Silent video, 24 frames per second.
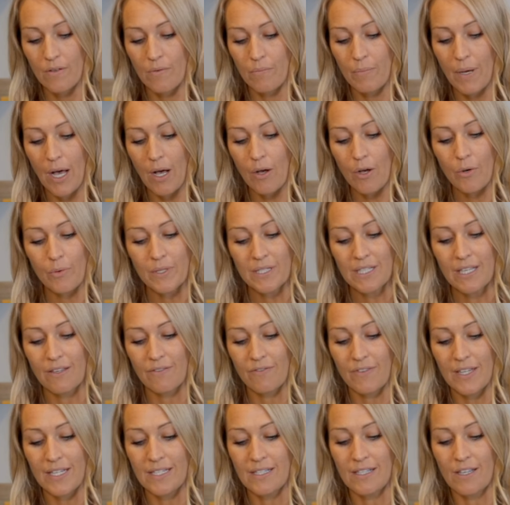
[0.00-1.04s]
Powell was
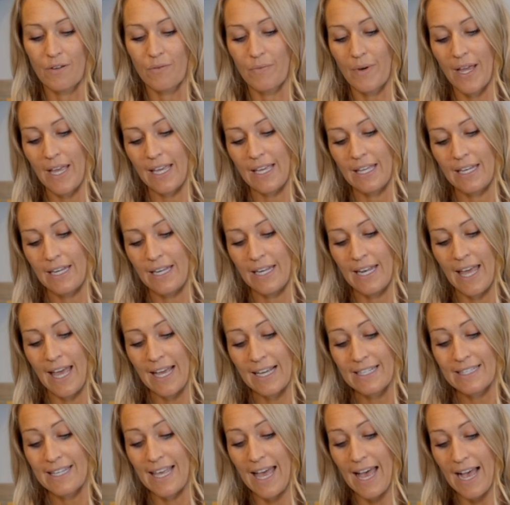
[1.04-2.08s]
convinced that Reagan, an
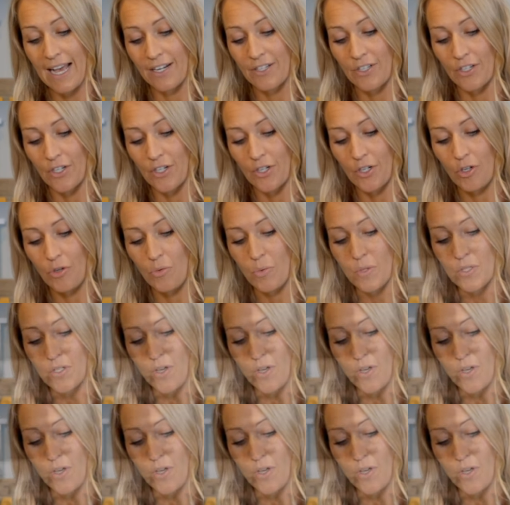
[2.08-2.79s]
ex-actor who was